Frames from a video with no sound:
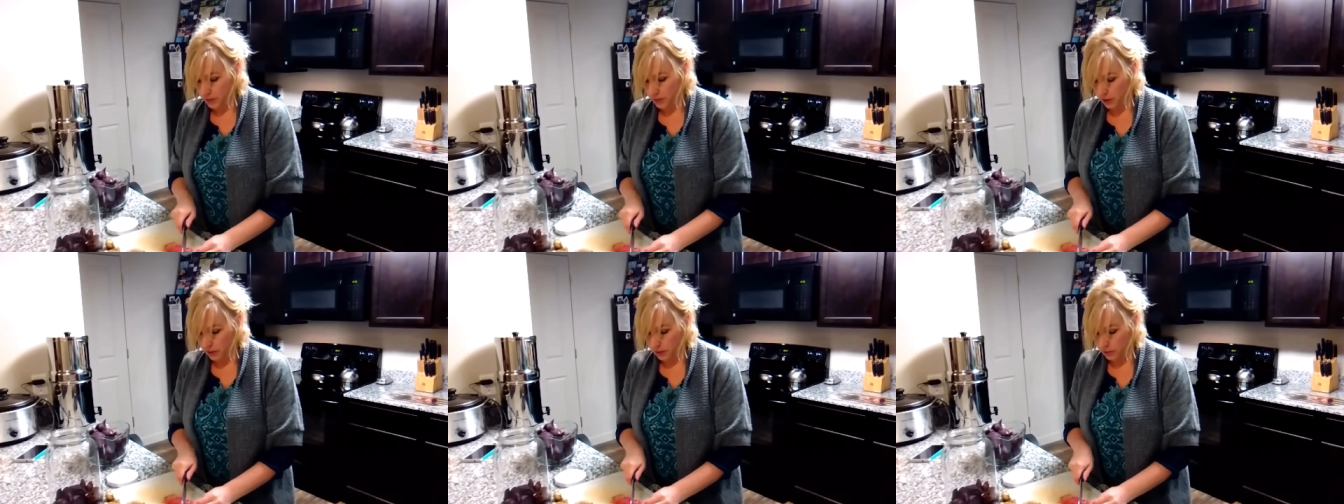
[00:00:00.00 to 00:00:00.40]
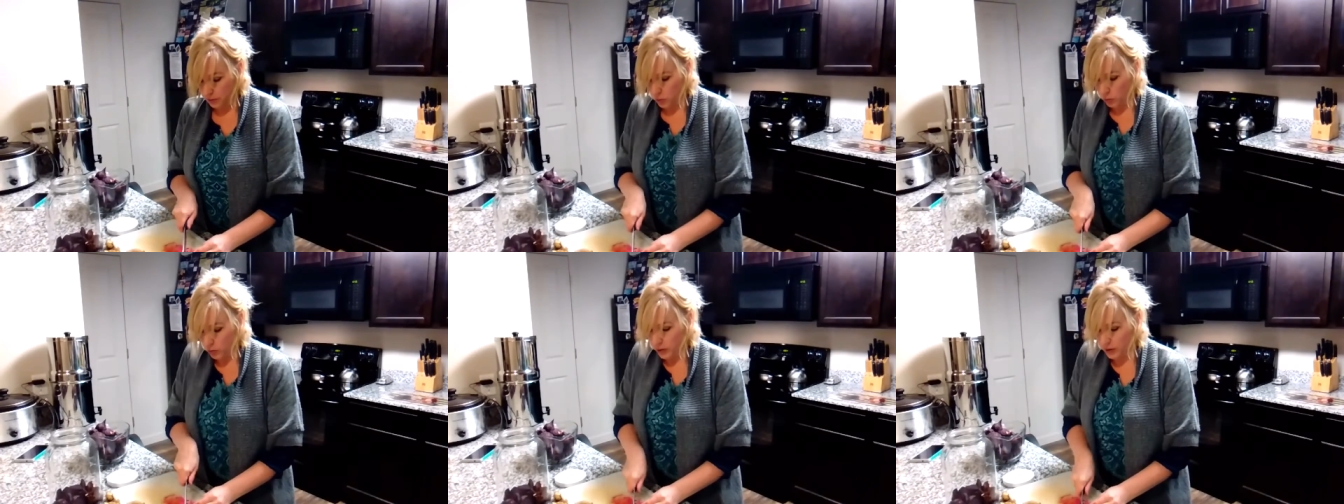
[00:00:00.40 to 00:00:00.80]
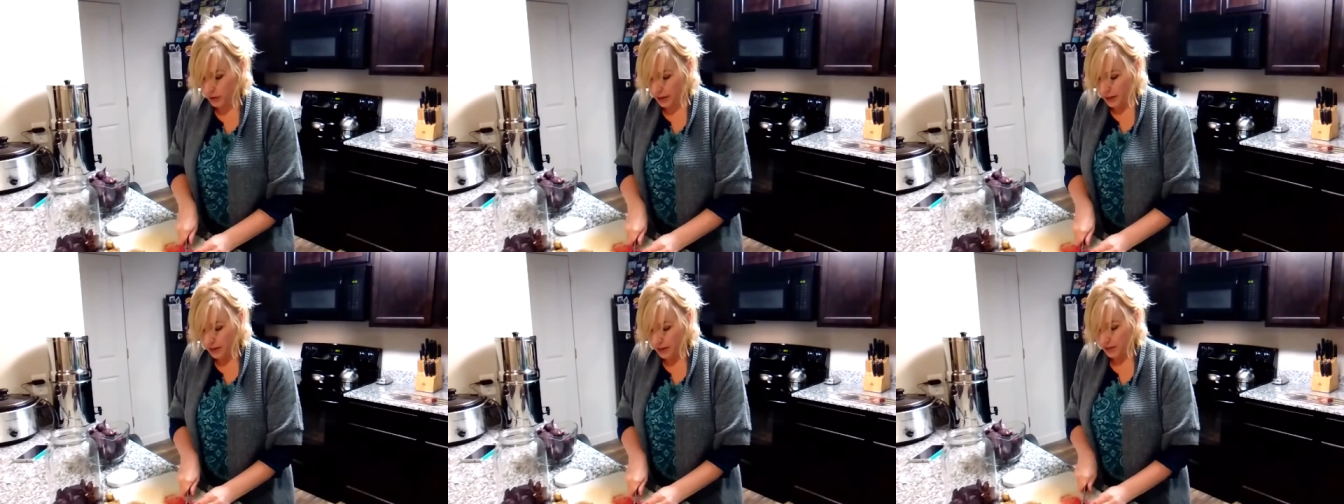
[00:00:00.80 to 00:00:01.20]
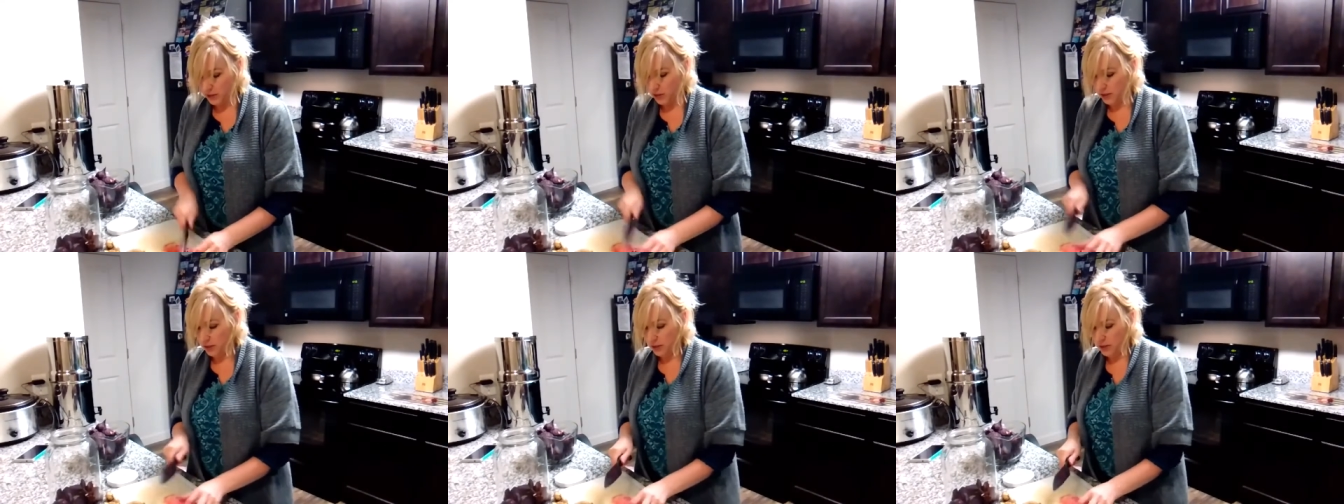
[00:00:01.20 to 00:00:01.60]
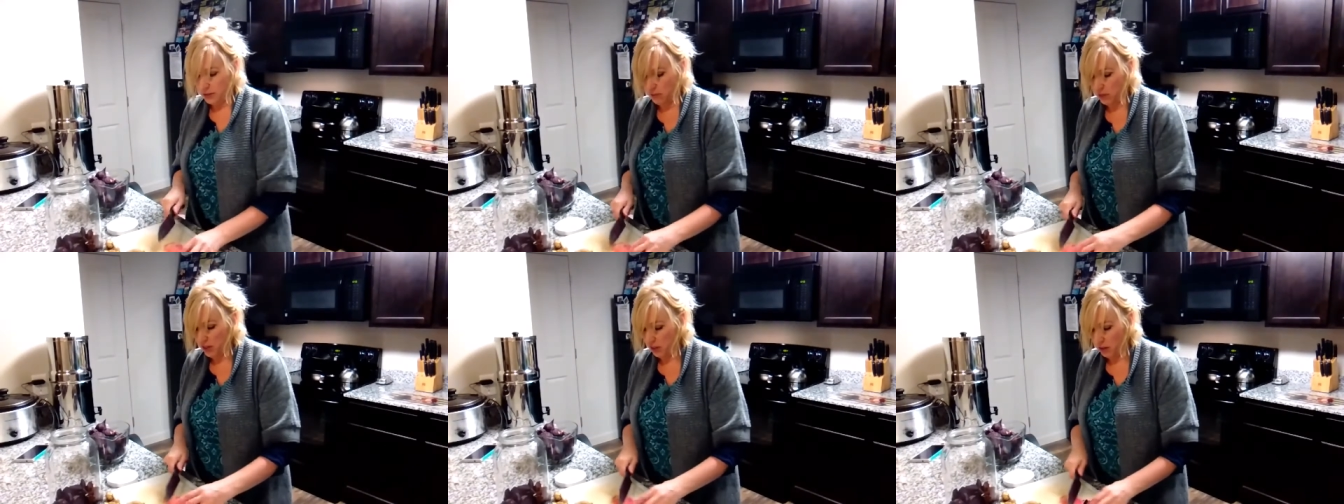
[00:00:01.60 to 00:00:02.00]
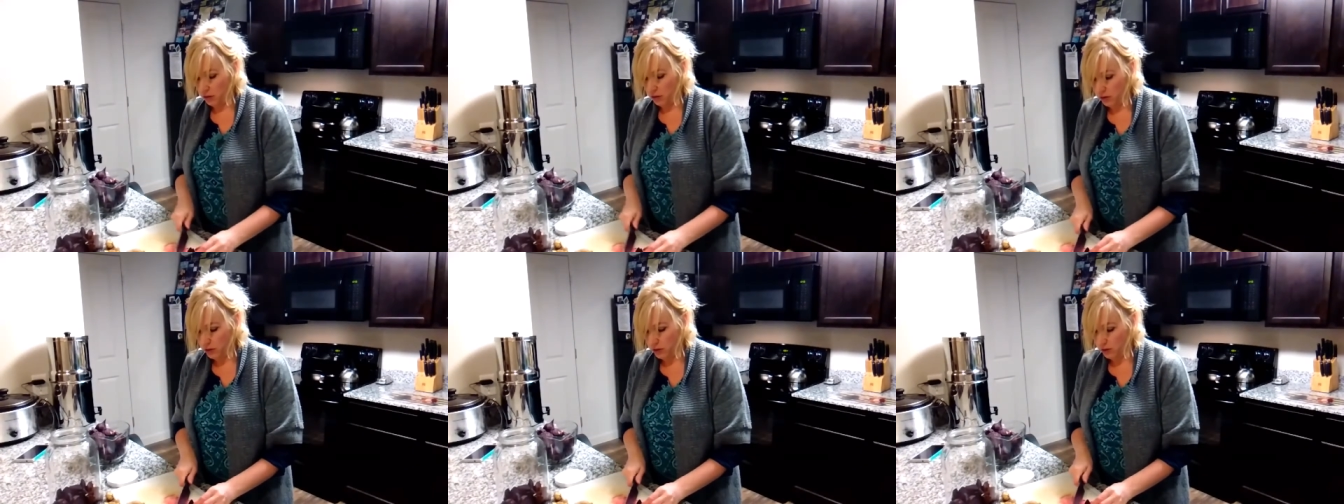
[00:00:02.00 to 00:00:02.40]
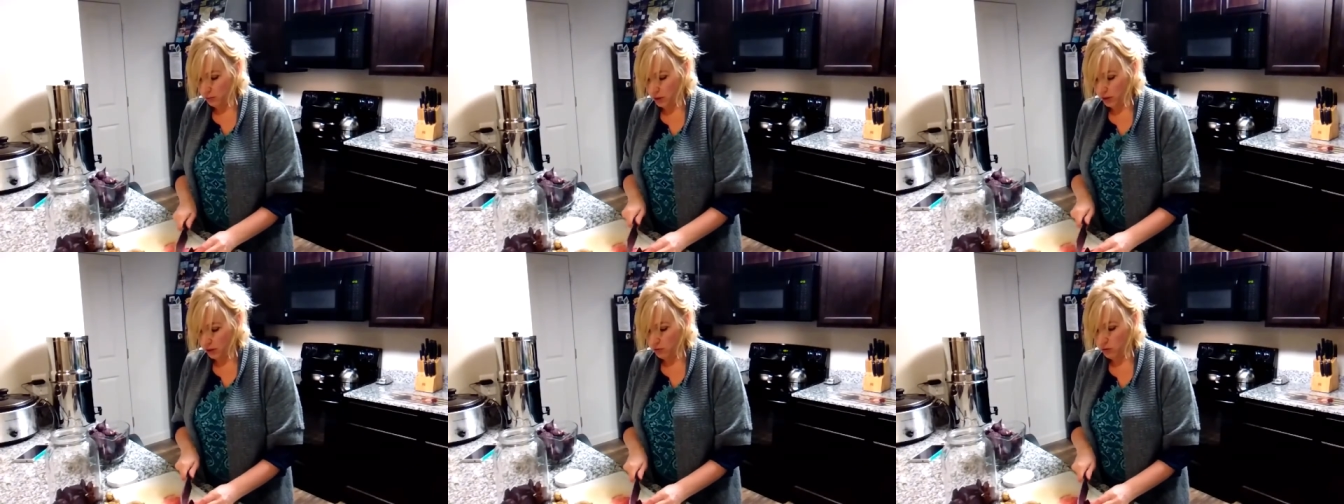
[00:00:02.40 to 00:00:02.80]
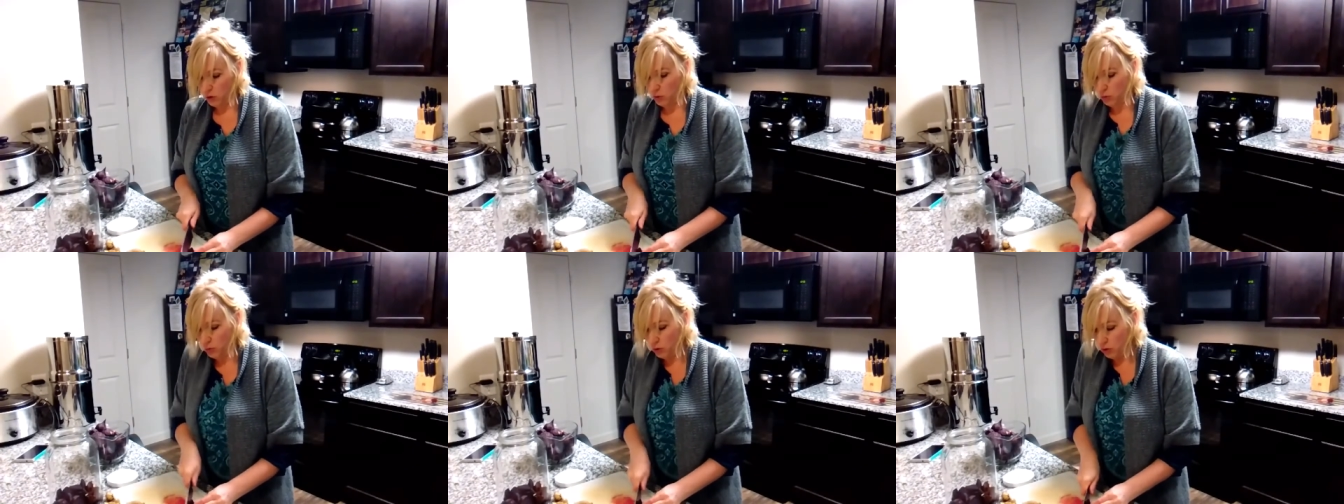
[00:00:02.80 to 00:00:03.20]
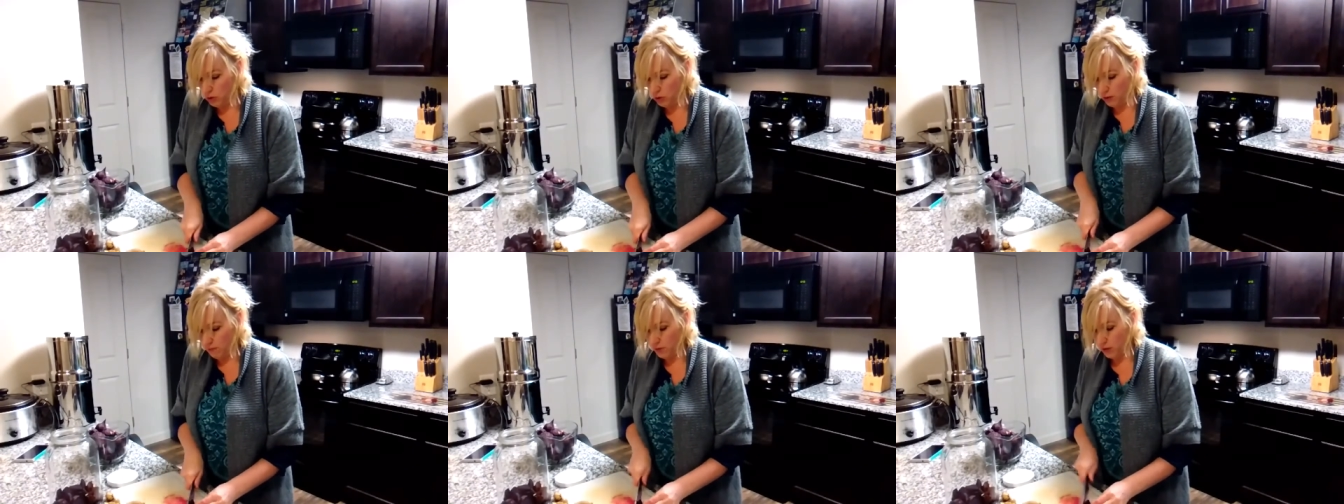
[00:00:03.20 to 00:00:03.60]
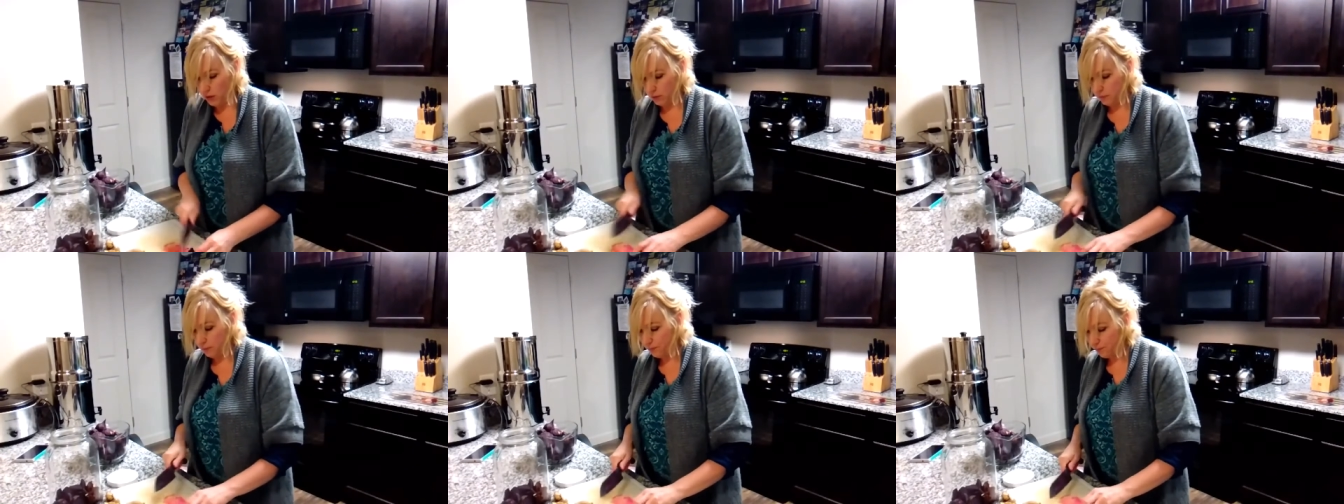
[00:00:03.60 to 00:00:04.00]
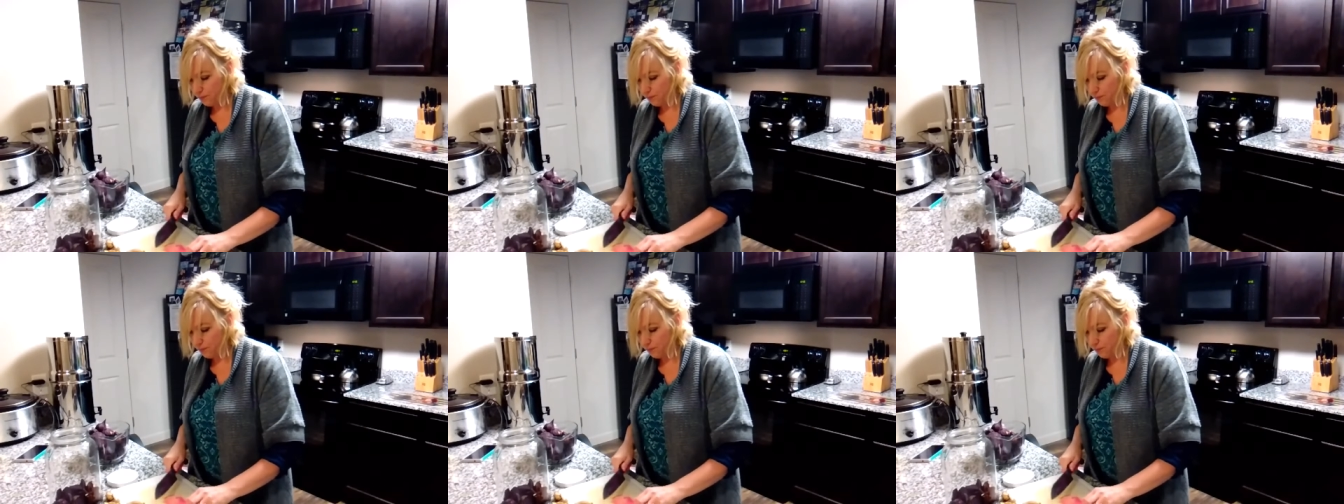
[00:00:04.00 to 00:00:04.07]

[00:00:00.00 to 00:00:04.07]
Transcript: or add it to something else, some kind of juice or something,